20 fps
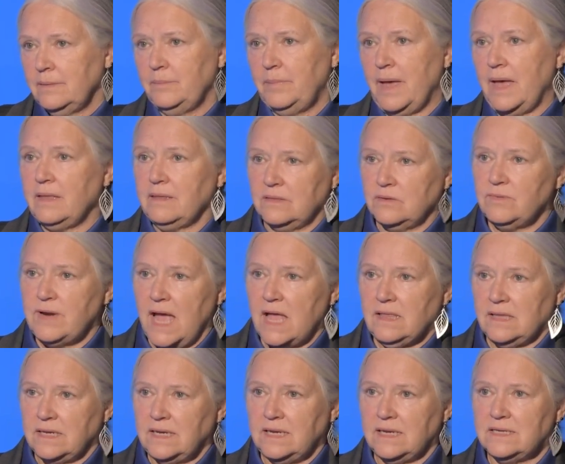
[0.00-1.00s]
But the
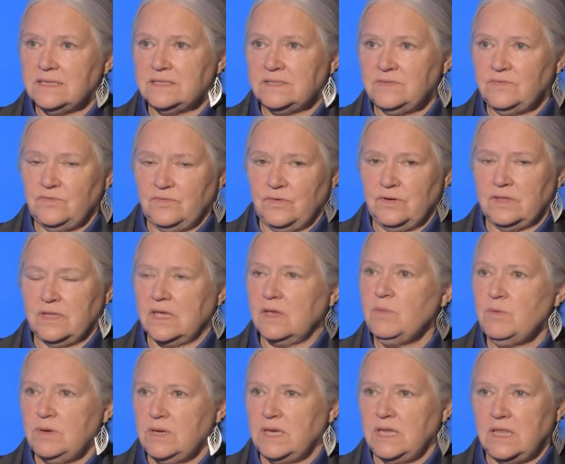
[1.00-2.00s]
reality is, for the
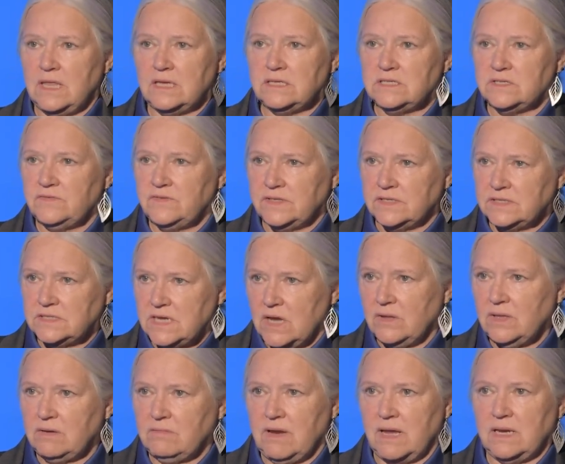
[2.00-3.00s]
community, they just feel
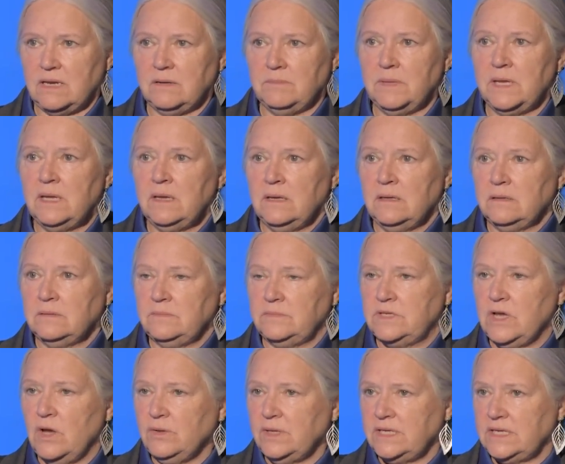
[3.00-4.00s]
totally random,
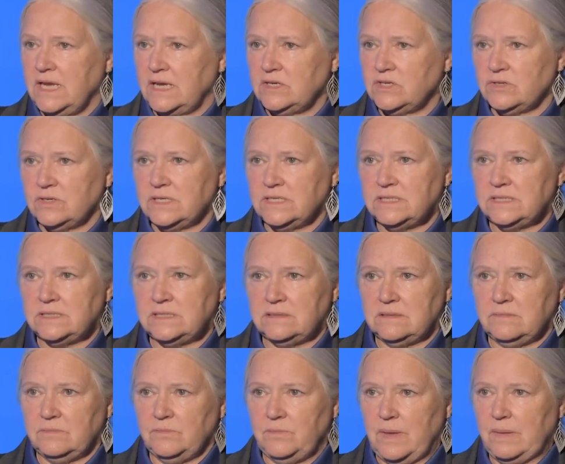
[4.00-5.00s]
totally dangerous.
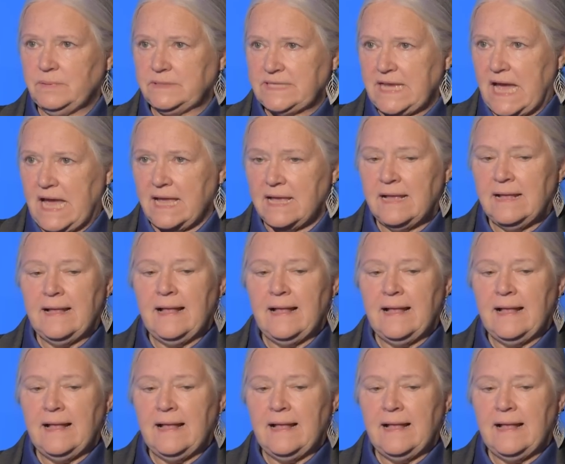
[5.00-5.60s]
People die.